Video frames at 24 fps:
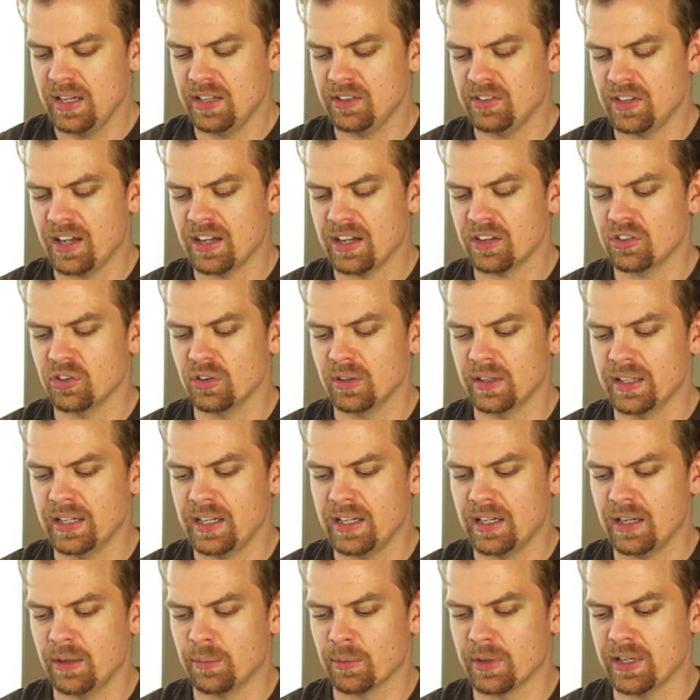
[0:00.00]
It's
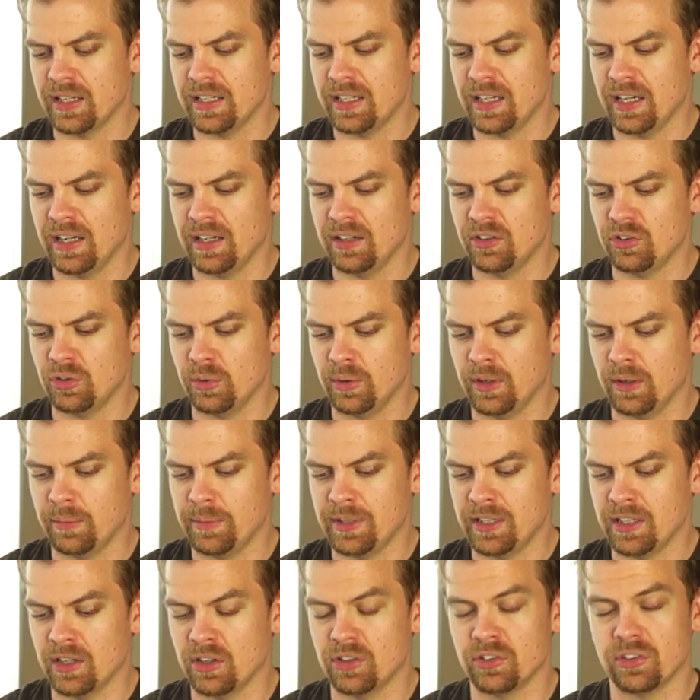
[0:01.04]
actually, and we're gonna get into it. I
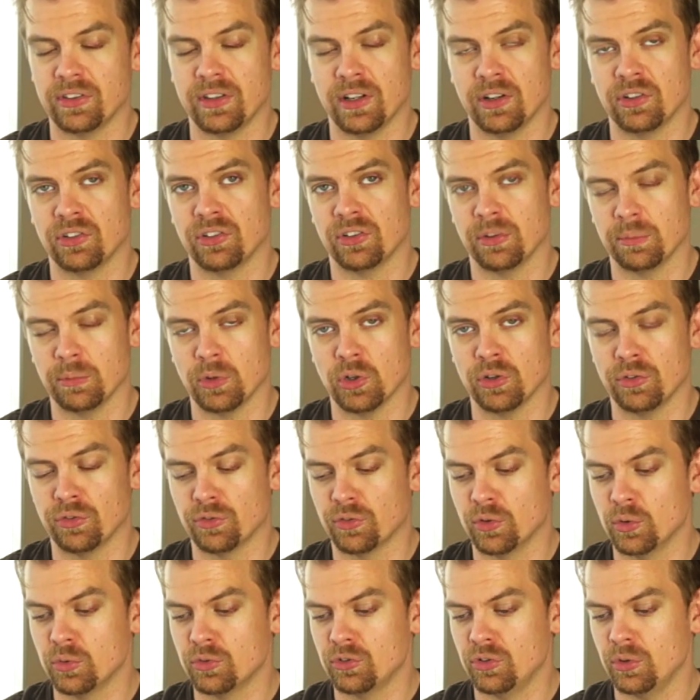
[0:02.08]
mean, there's some good
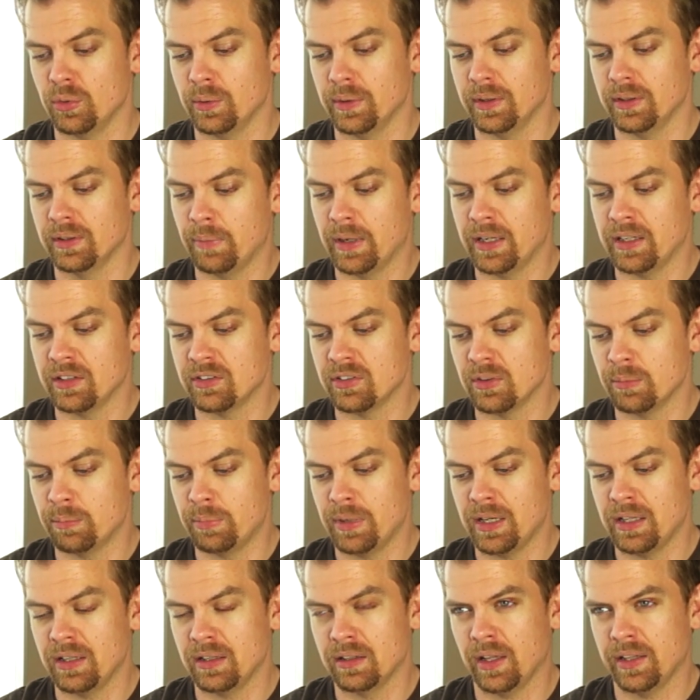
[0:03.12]
fruit to it, but it's a
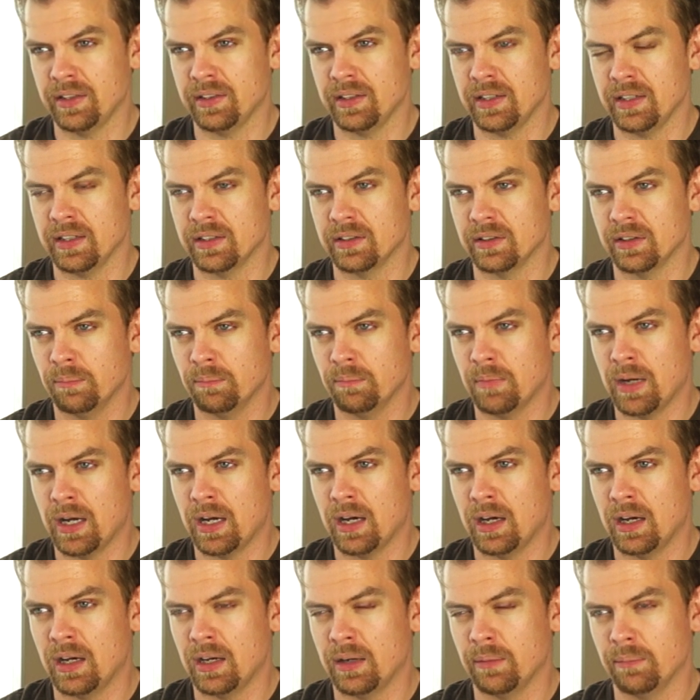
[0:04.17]
bit, I think,
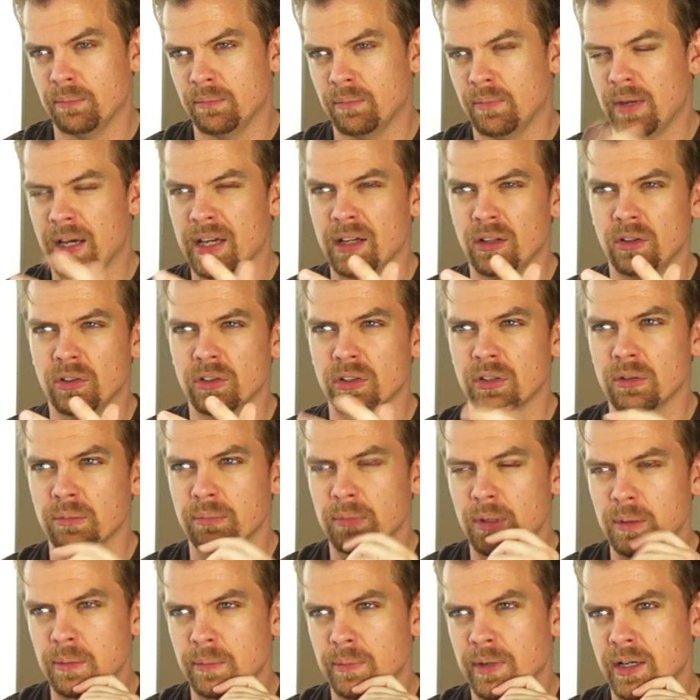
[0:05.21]
milder?
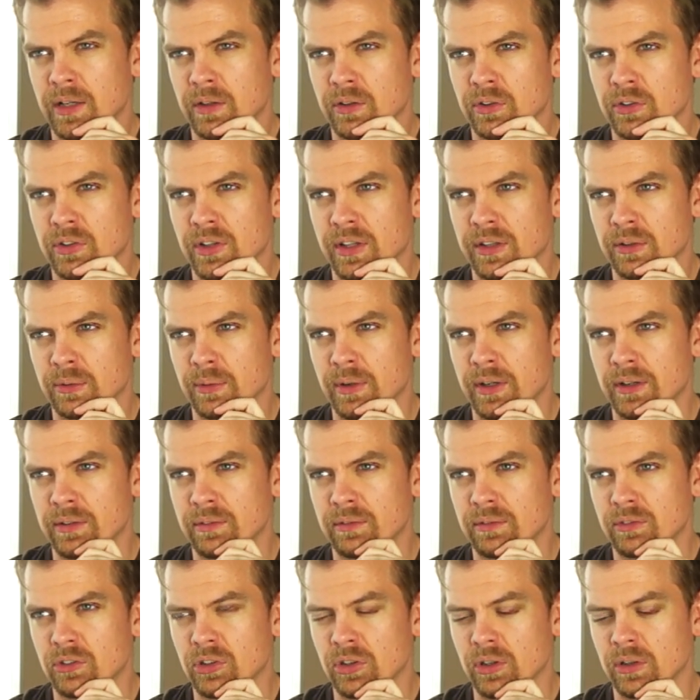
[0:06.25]
Maybe milder is not the right
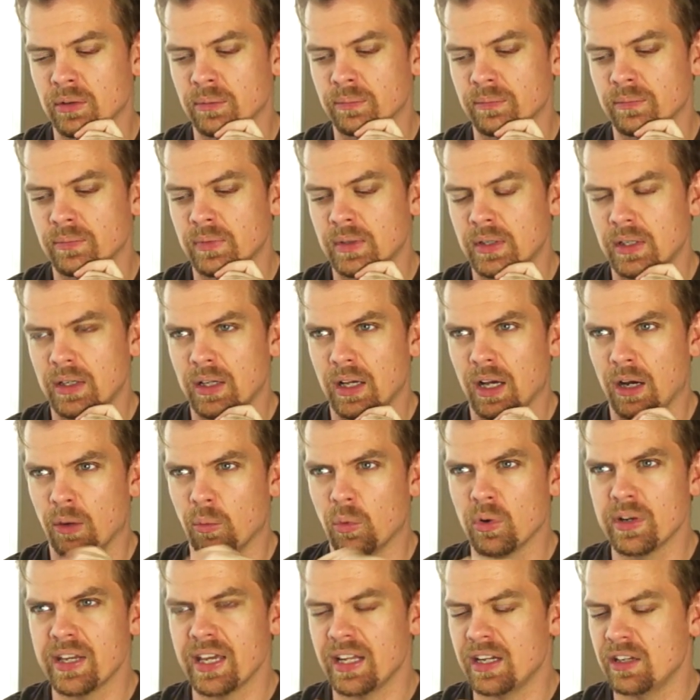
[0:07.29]
term.
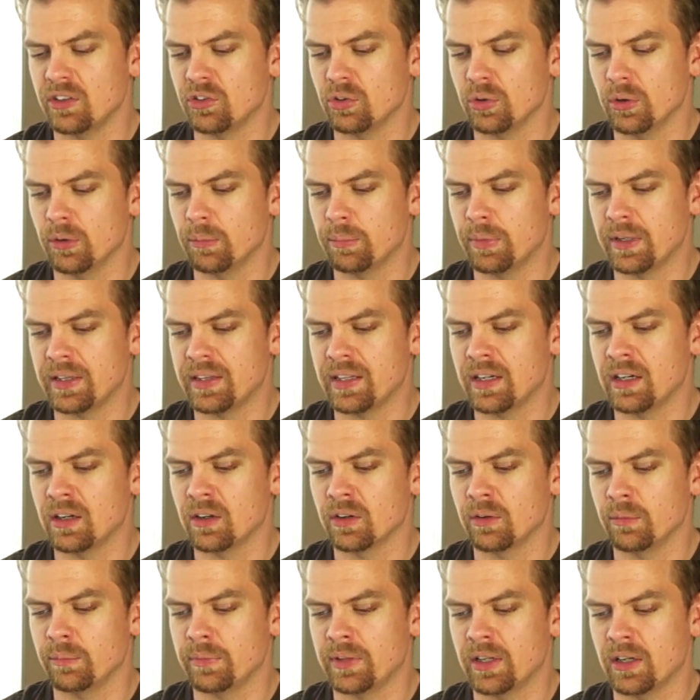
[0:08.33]
We'll get into it, but
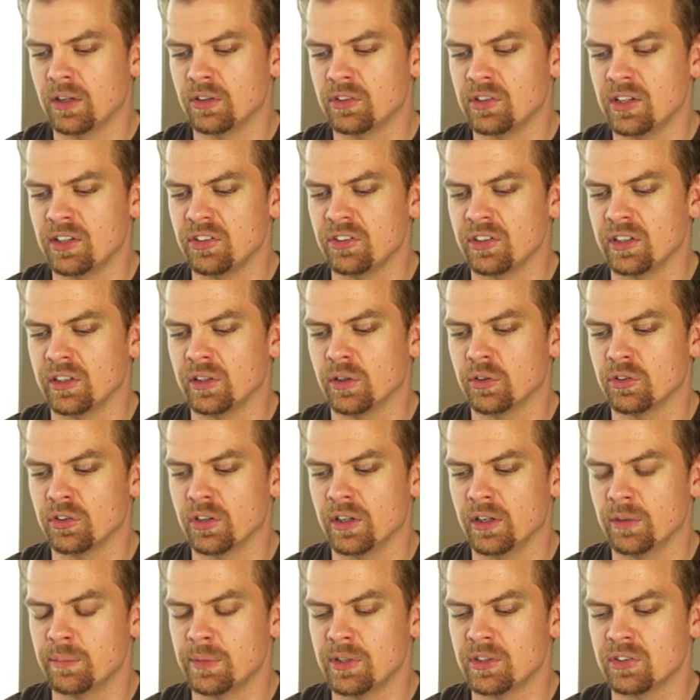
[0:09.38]
their tasting notes
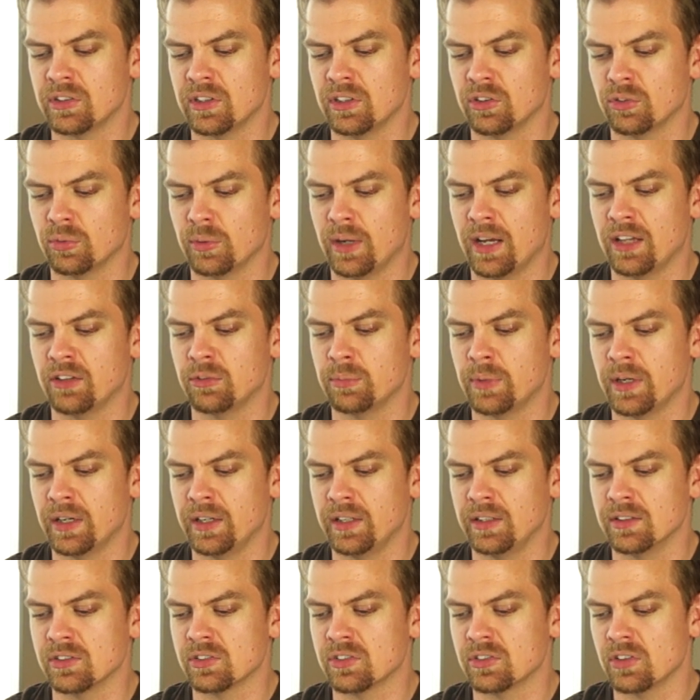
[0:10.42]
are hibiscus,
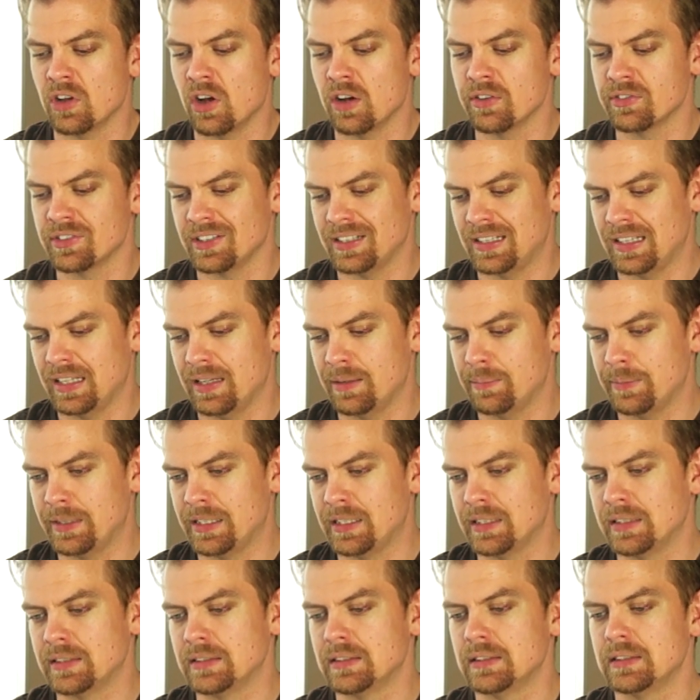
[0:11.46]
raspberry, and soft
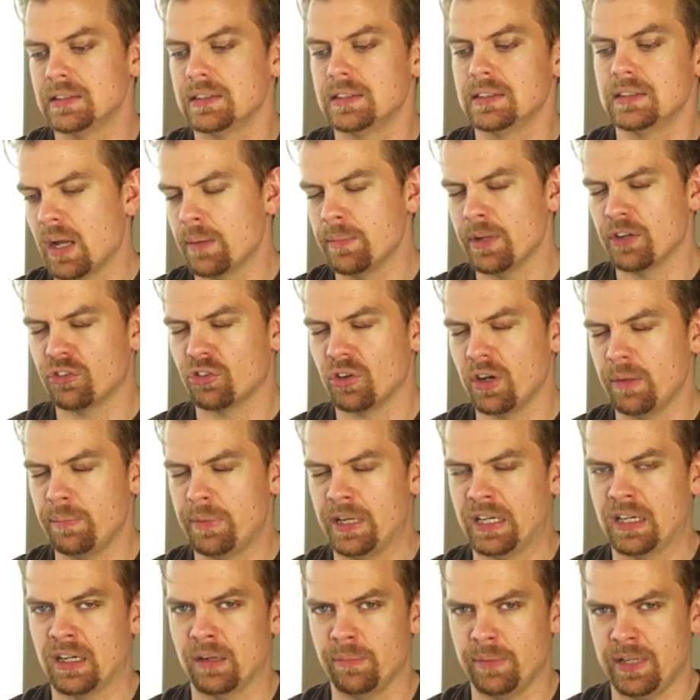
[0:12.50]
lemon. I'm not sure I
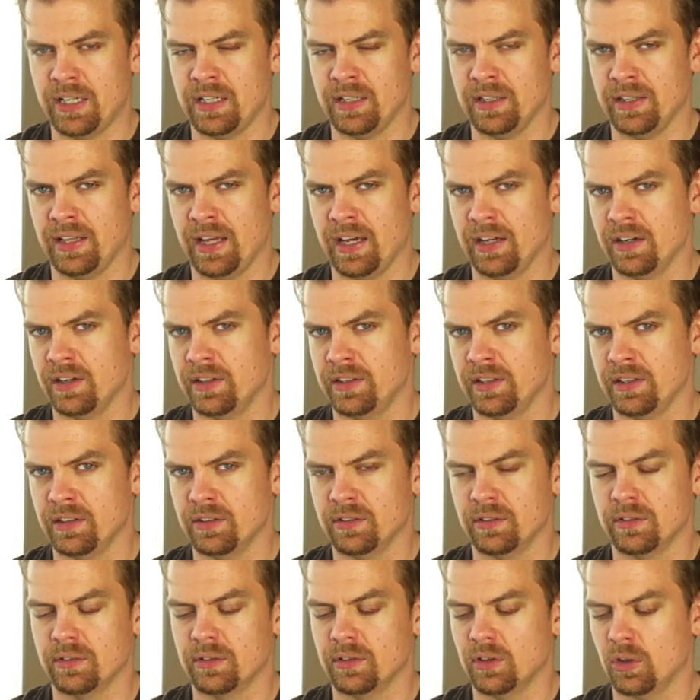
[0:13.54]
pick up any of that on the
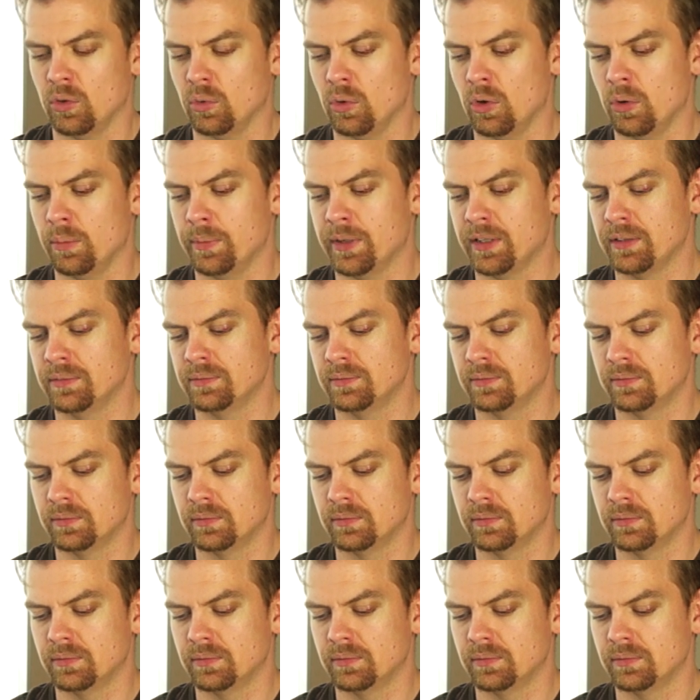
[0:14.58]
aroma.